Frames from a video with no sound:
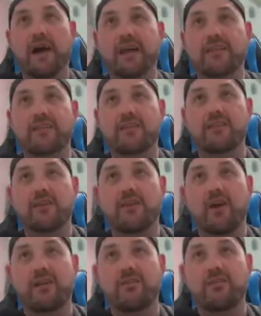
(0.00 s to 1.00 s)
but
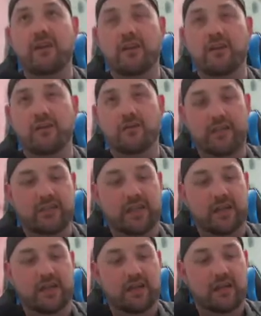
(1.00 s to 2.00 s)
nice solid
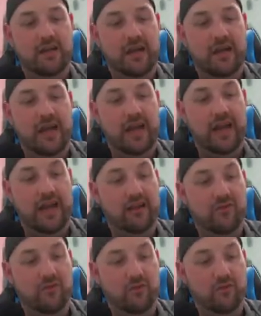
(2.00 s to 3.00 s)
creature, uh, and
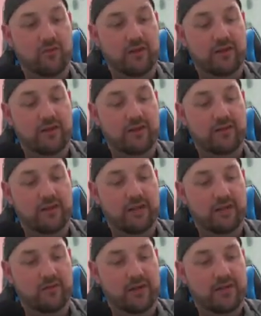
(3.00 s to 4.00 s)
is also a Cleric, so
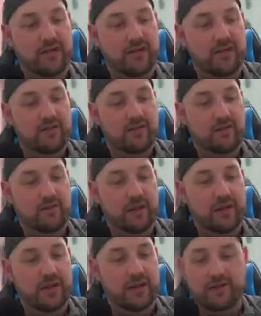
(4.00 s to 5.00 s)
that's great. So it's
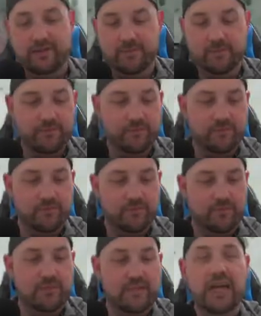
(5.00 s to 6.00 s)
three Clerics.
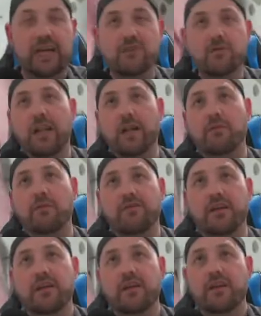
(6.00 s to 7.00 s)
Uh, Twilight
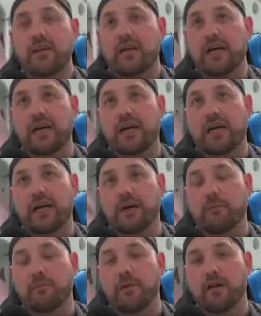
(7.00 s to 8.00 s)
Prophet,
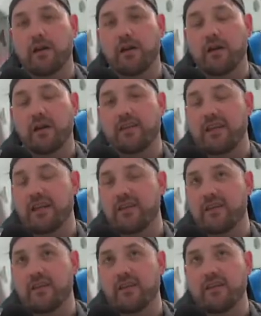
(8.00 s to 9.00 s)
um,
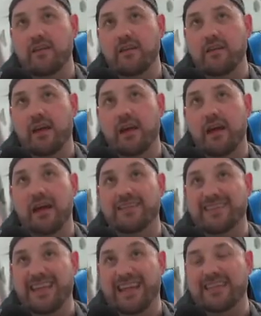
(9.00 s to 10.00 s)
Ascendant. Uh,
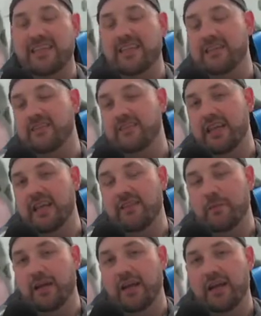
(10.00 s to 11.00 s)
Ascend is an
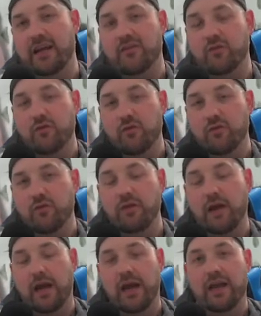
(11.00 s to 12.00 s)
easy mechanic to
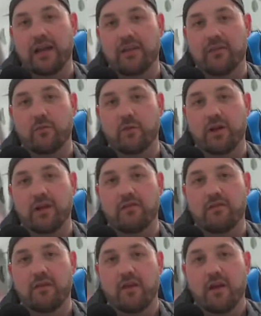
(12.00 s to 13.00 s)
uh, hit
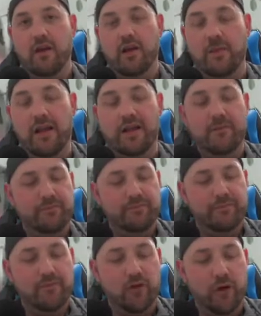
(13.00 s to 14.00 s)
with Commander,
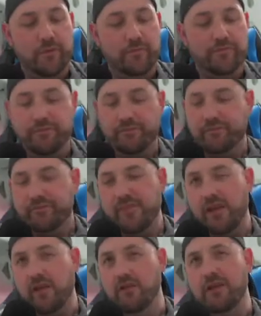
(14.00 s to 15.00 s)
so
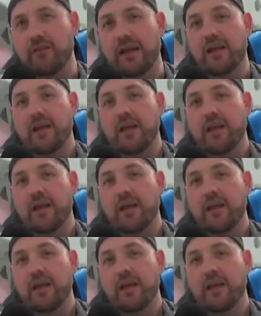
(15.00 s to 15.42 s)
really great.